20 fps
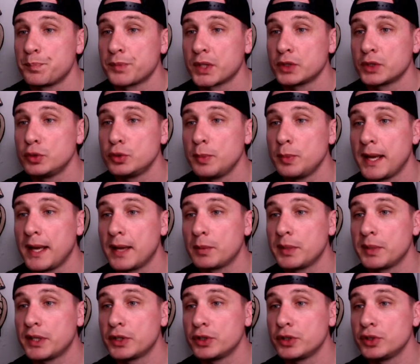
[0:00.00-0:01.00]
Too bad
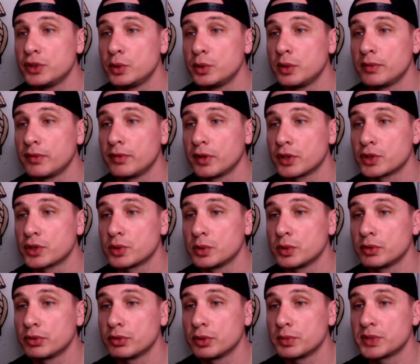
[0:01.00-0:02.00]
we couldn't do a virtual
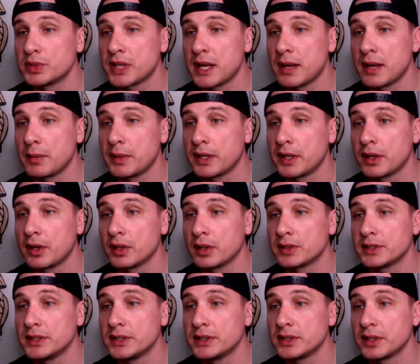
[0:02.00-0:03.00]
group chat and we could all
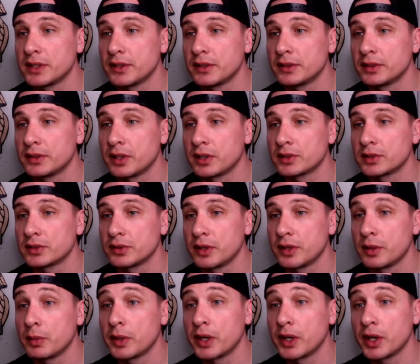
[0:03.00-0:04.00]
see each other and talk
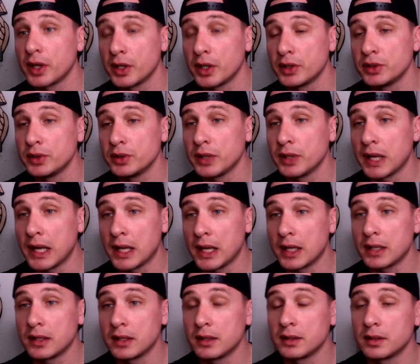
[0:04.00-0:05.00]
story. We're going to do that.
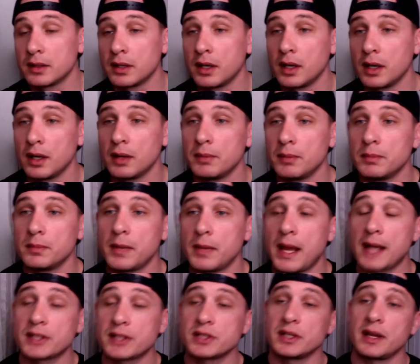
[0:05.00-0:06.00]
Um,
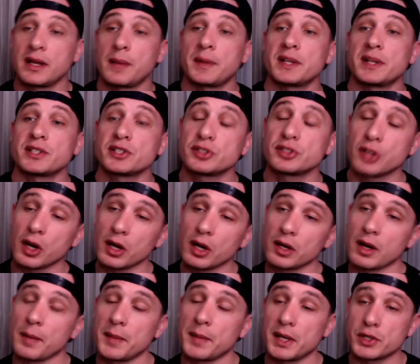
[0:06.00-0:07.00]
actually, I'm going to start.
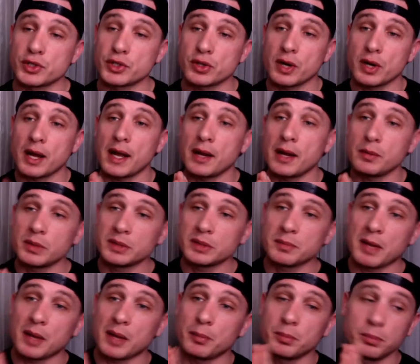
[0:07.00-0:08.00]
I'm going to try with
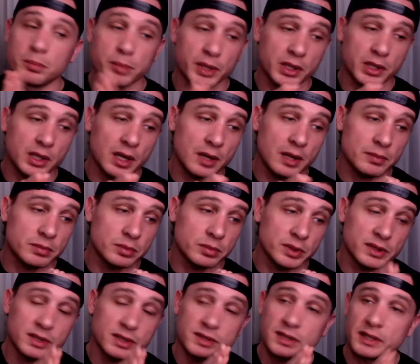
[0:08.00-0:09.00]
my book club
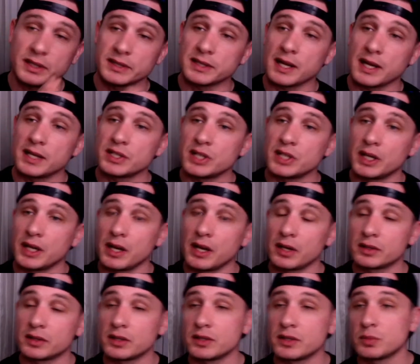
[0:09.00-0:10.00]
with the Sunny Sky Shady
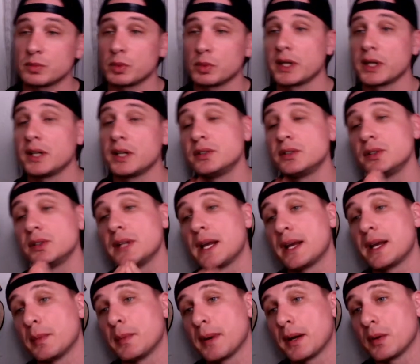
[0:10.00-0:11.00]
Characters. We're going to do that
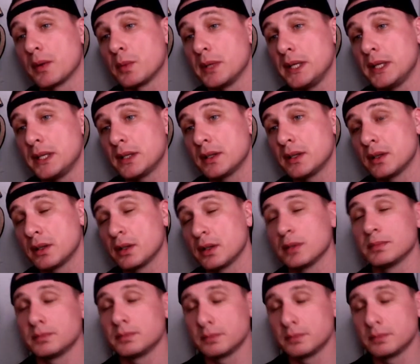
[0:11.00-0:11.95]
in about a week or